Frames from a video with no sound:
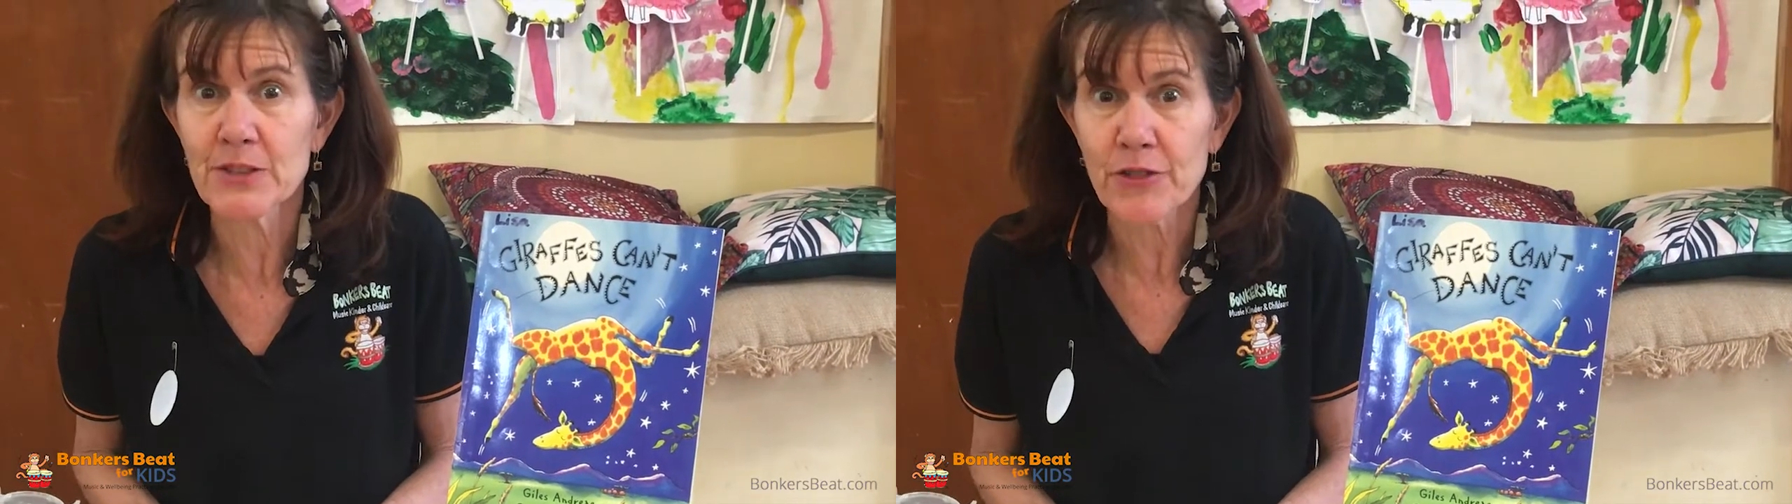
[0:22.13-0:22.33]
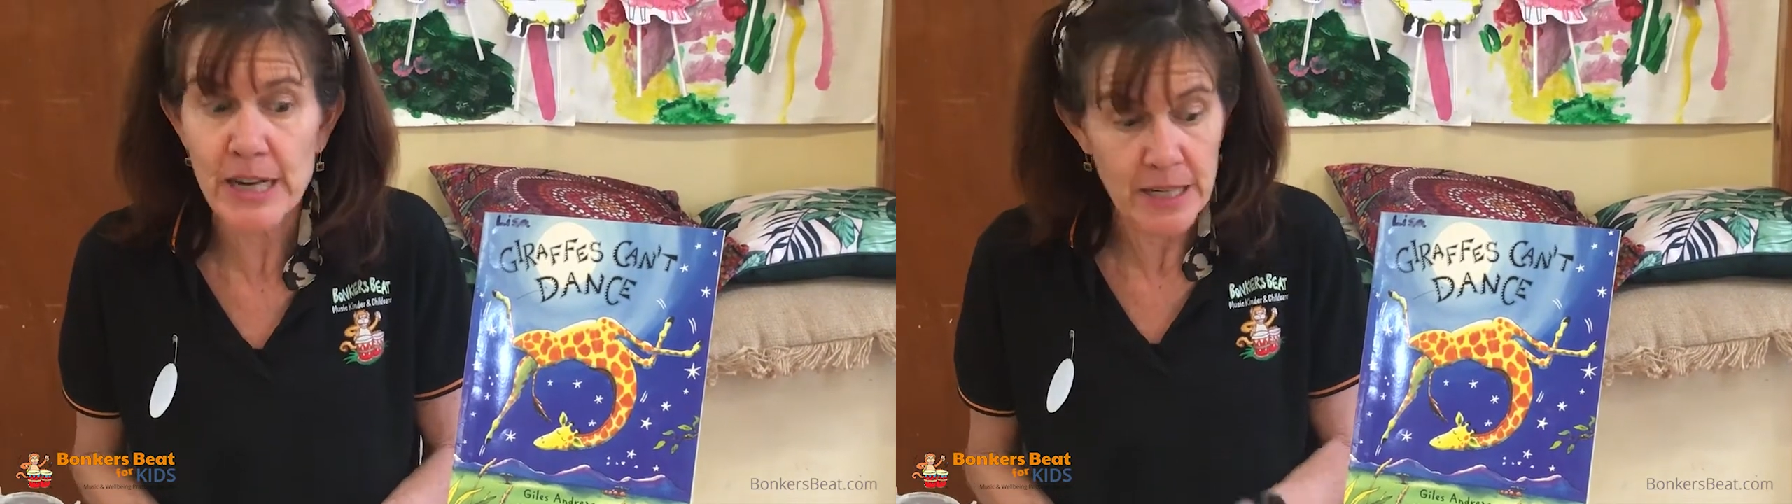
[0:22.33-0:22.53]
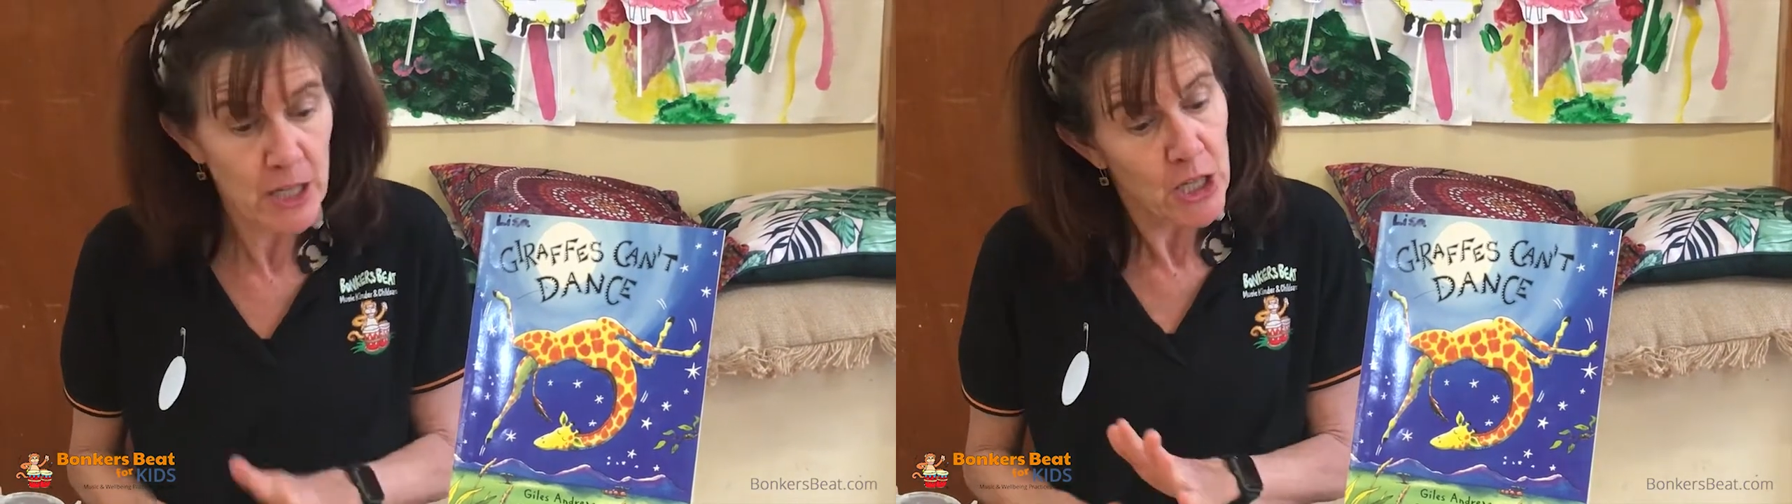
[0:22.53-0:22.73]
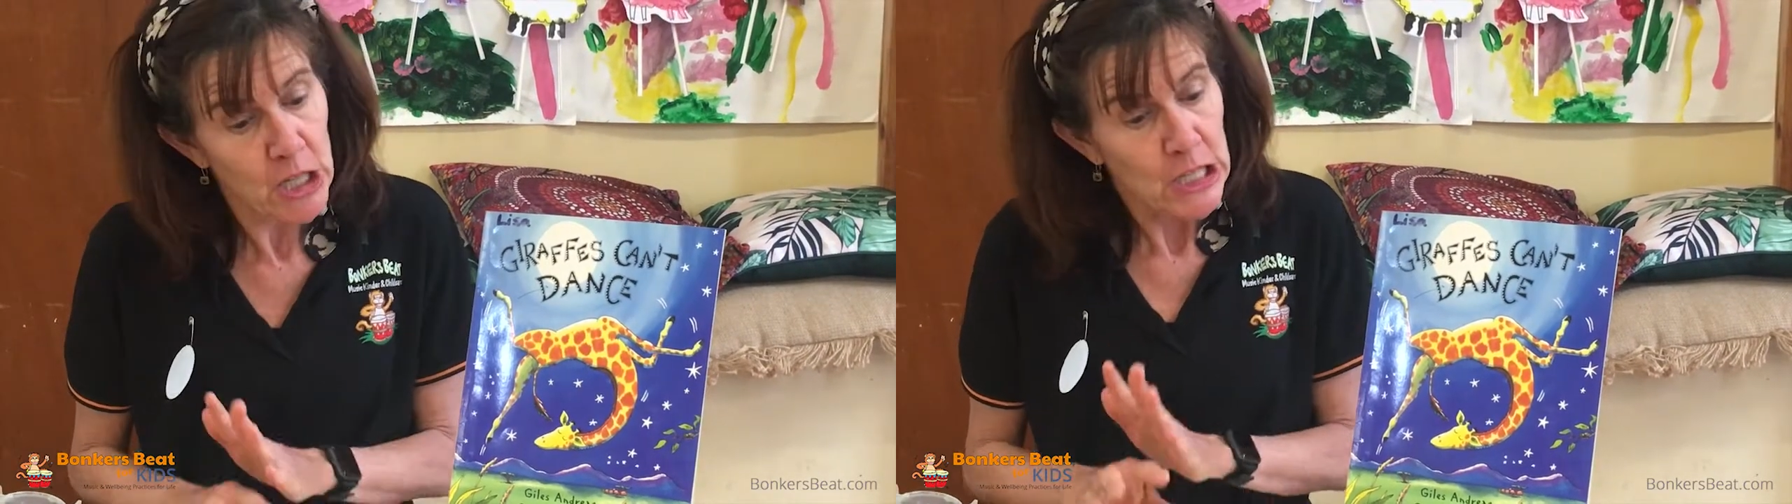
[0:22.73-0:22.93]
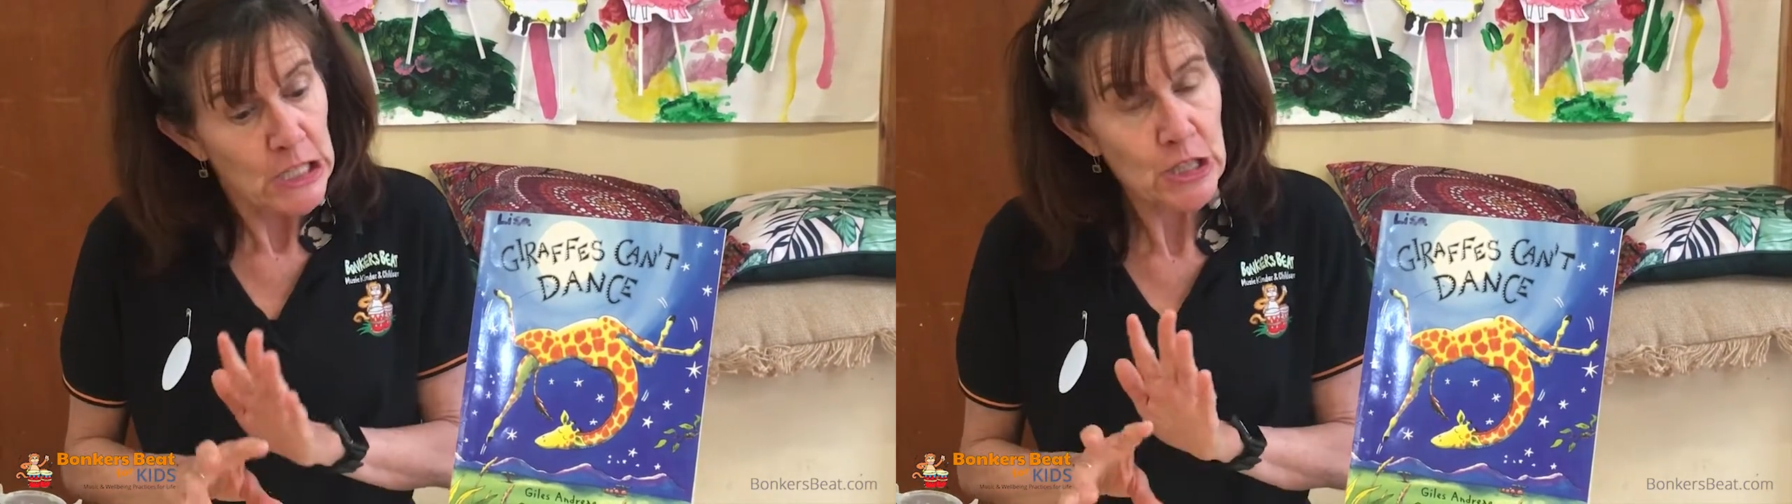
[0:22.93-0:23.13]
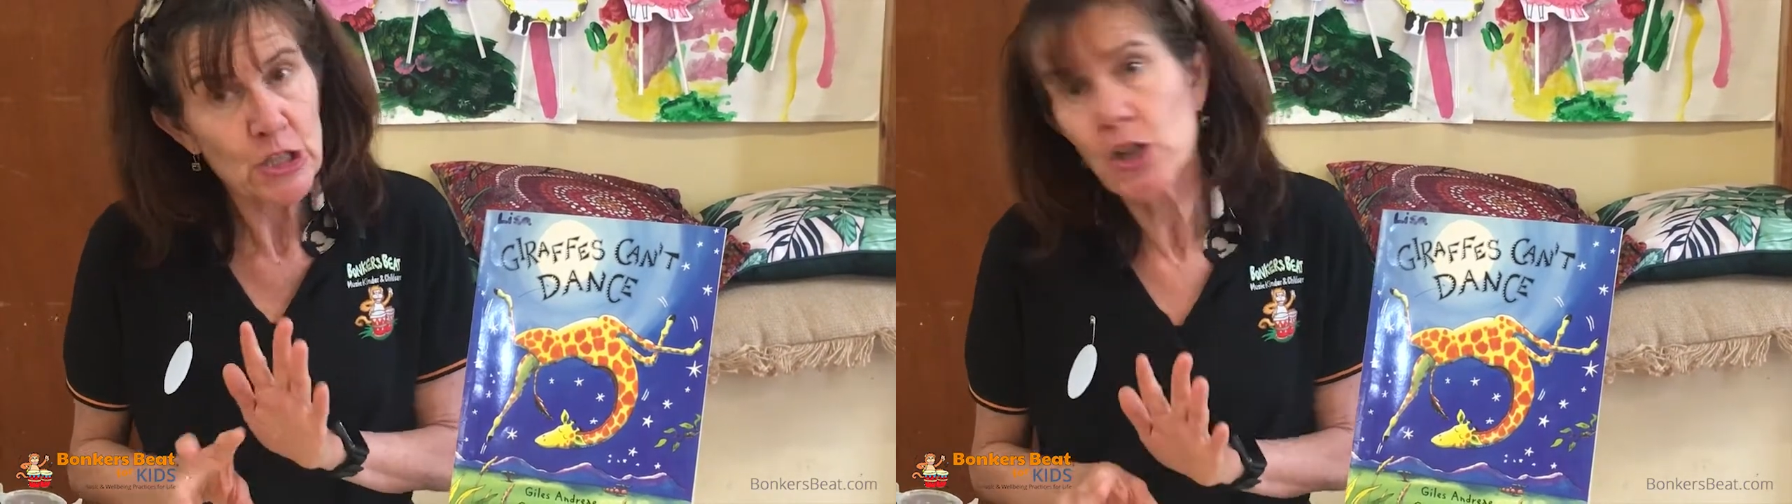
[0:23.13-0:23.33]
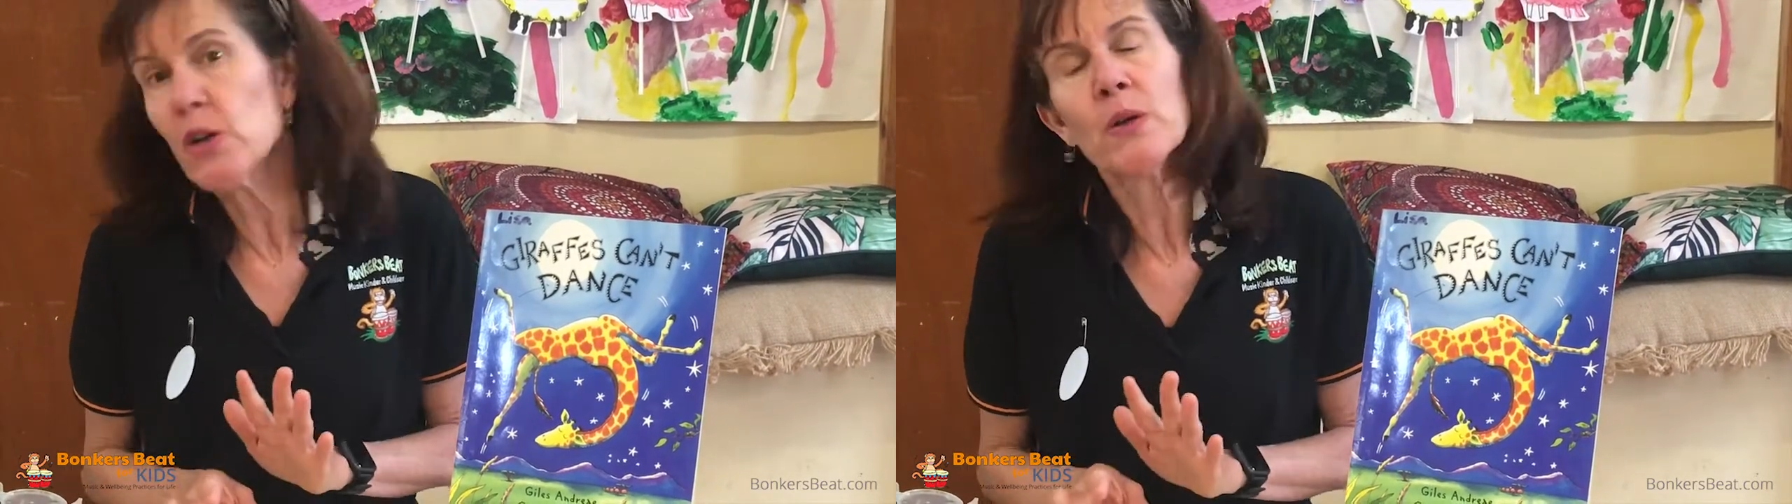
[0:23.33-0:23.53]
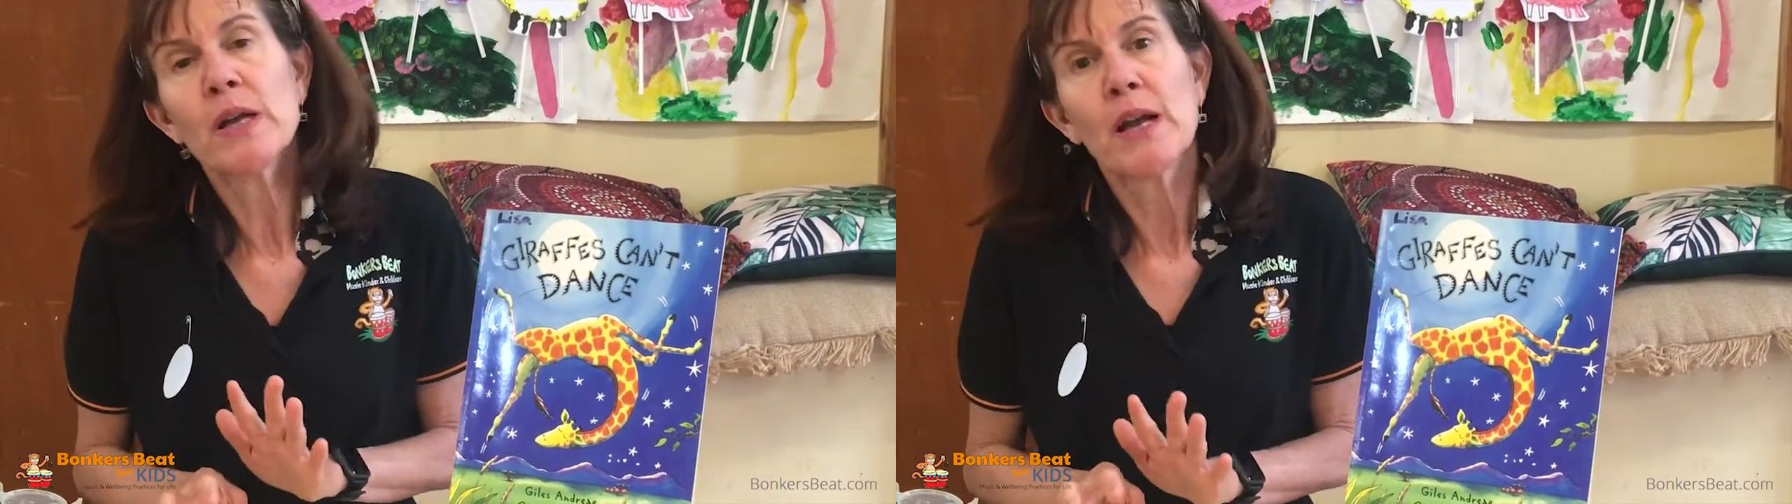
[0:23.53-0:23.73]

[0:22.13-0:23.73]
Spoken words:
friend. So